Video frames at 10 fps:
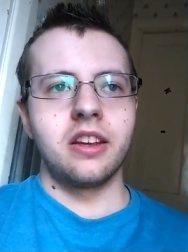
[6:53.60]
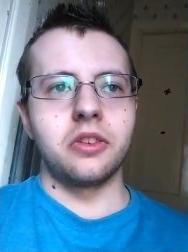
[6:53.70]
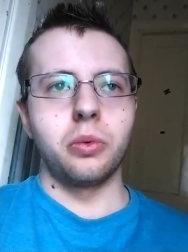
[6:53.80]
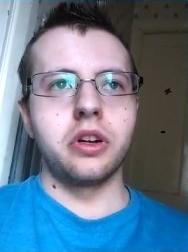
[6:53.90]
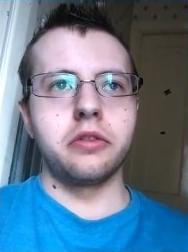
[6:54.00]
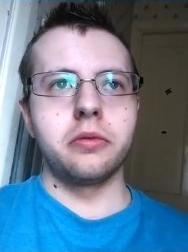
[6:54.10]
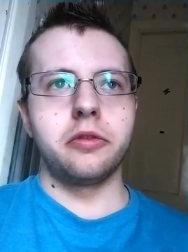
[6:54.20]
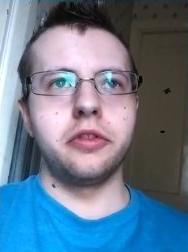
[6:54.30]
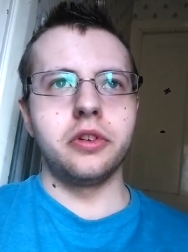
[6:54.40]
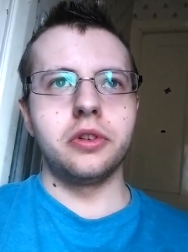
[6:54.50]
there's one of them
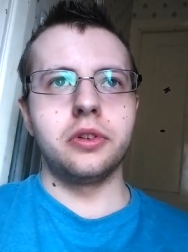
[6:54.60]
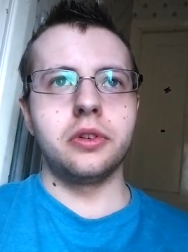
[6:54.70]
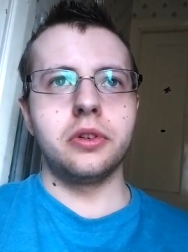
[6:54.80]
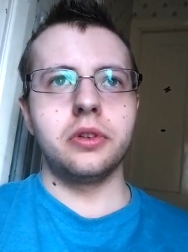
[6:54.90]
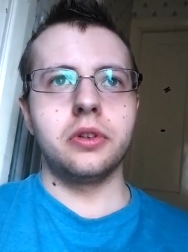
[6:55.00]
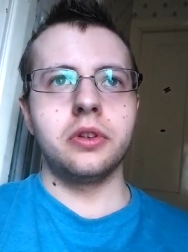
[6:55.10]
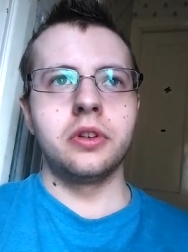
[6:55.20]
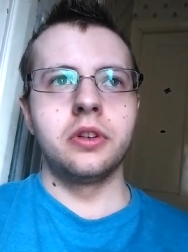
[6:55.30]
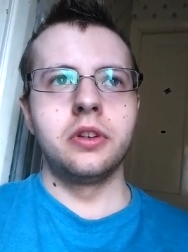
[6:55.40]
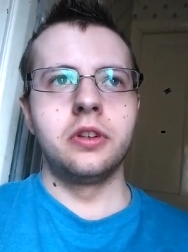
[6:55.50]
for
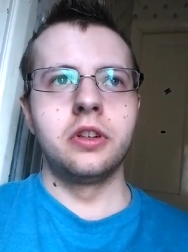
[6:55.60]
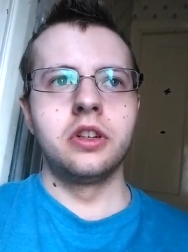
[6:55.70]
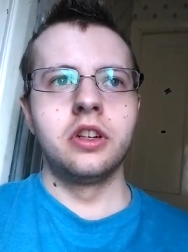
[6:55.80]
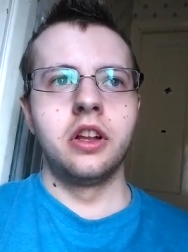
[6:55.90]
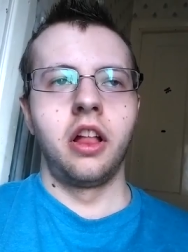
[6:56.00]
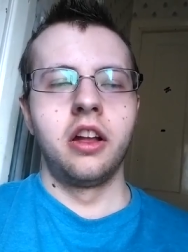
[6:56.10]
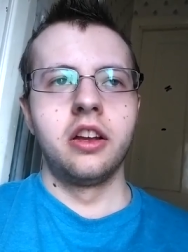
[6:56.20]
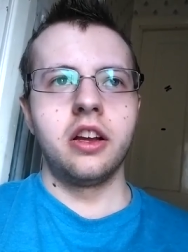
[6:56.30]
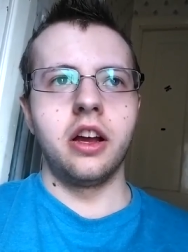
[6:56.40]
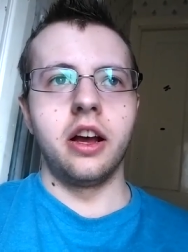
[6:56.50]

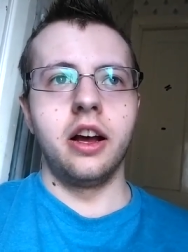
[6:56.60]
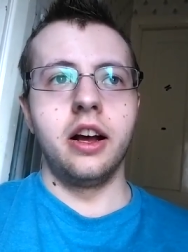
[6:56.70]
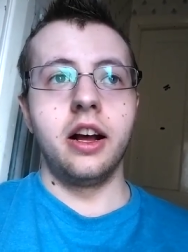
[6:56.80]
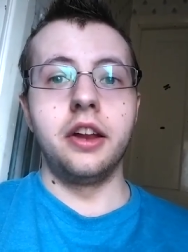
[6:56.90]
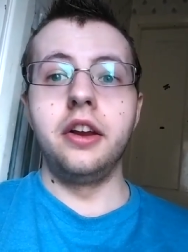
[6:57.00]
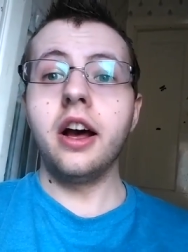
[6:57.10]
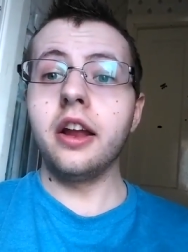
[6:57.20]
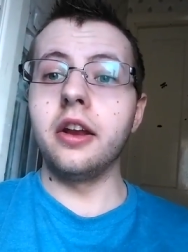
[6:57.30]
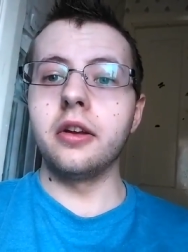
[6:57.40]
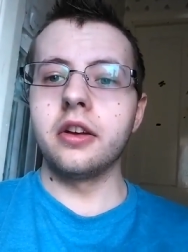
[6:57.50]
uh, a
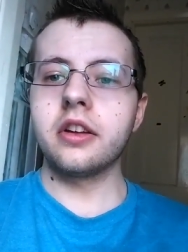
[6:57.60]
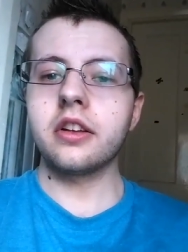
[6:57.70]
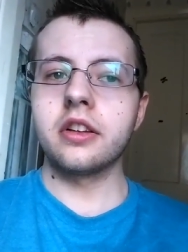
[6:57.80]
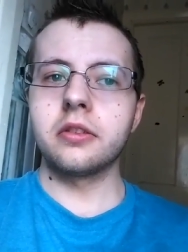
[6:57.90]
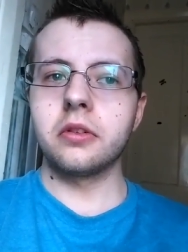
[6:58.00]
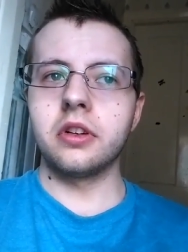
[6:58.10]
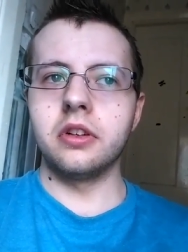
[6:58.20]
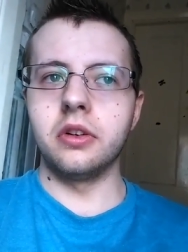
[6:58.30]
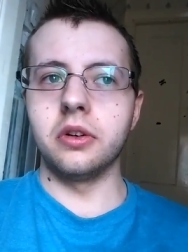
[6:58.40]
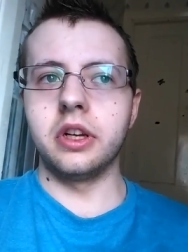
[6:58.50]
nun,
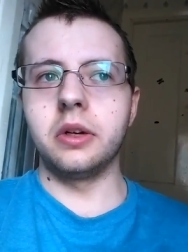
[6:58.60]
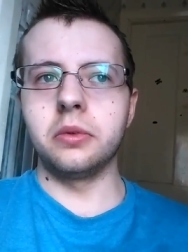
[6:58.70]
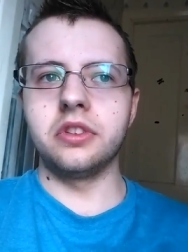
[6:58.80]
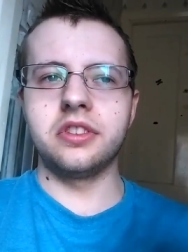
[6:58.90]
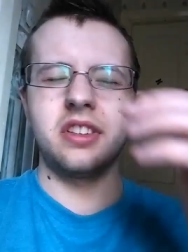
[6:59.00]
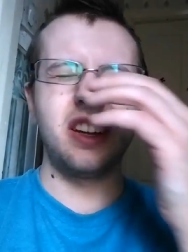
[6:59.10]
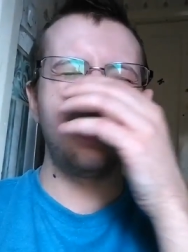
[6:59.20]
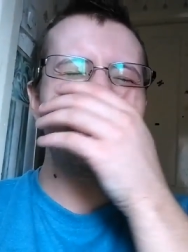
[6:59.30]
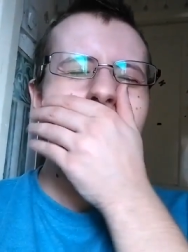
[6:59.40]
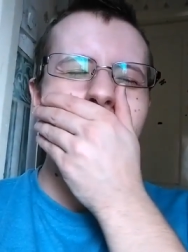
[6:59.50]
or it was
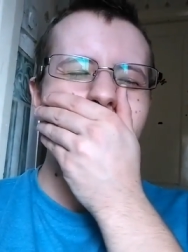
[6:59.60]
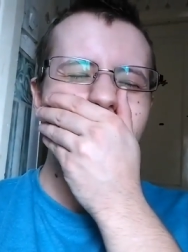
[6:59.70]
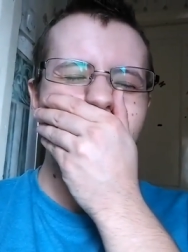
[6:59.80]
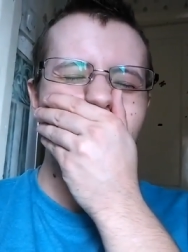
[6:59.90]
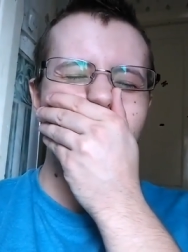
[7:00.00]
um,